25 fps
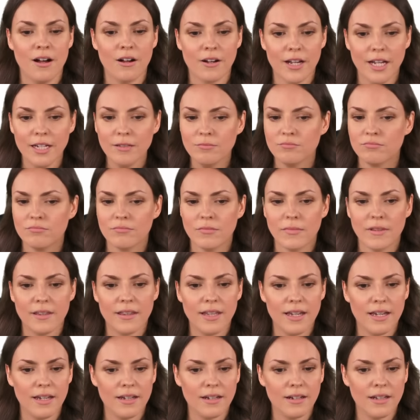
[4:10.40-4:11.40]
Okay,
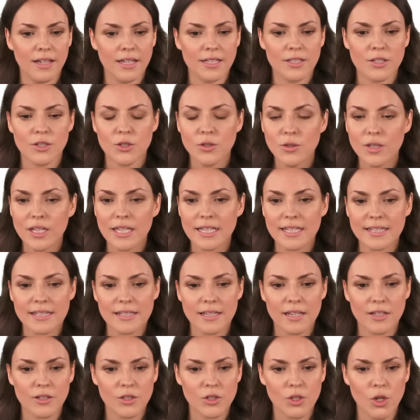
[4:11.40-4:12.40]
then let's do this.
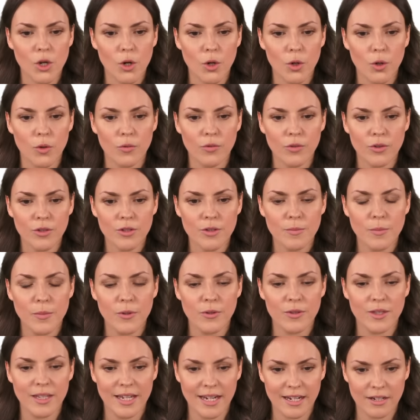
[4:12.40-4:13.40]
So for the
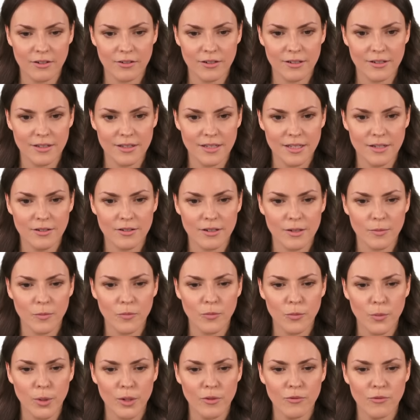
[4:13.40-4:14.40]
Pythagorean
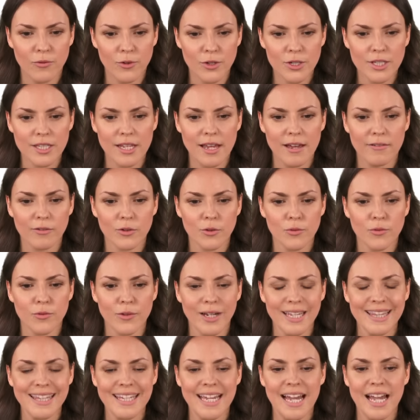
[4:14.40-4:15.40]
theorem, we first have to
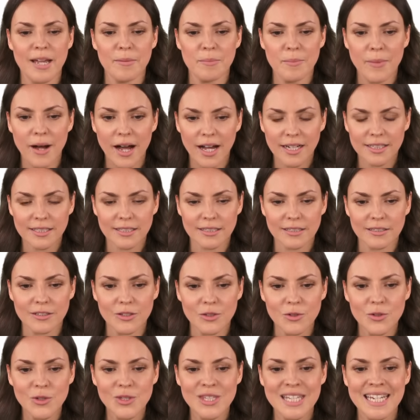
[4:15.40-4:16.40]
find the
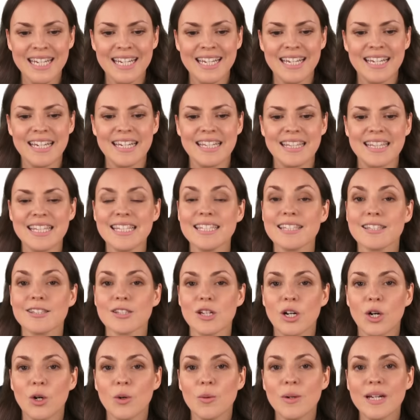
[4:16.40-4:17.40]
hypotenuse. This is
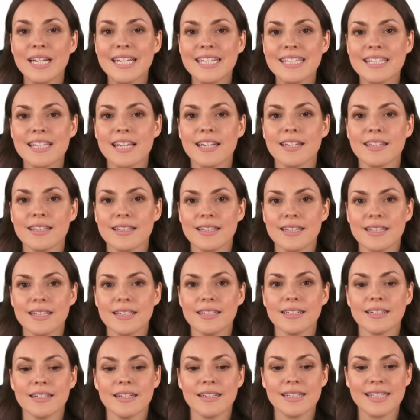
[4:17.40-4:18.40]
always
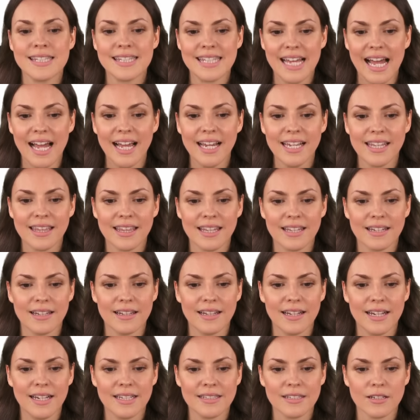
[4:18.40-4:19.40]
the side that
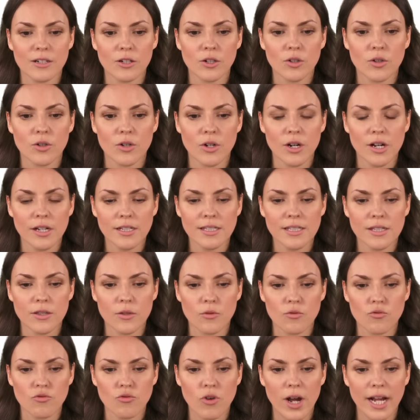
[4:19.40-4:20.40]
lies across
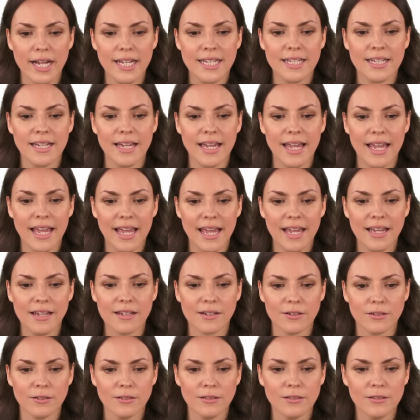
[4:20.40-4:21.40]
the right
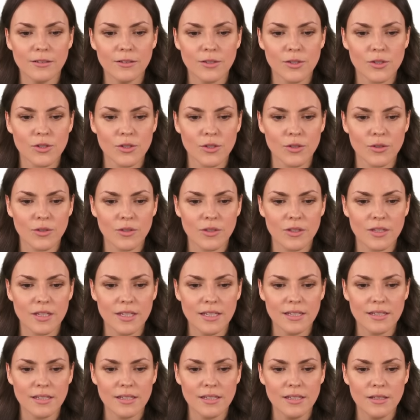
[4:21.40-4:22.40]
angle. So
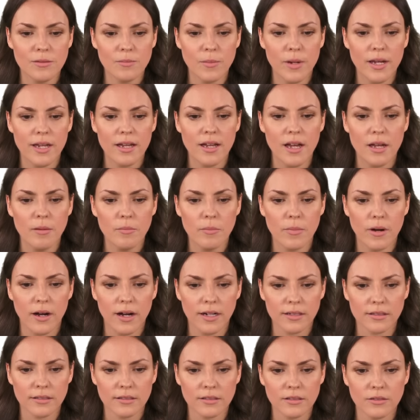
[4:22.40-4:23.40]
this is my
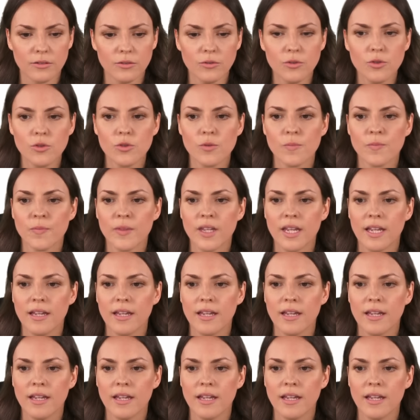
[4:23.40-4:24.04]
hypotenuse.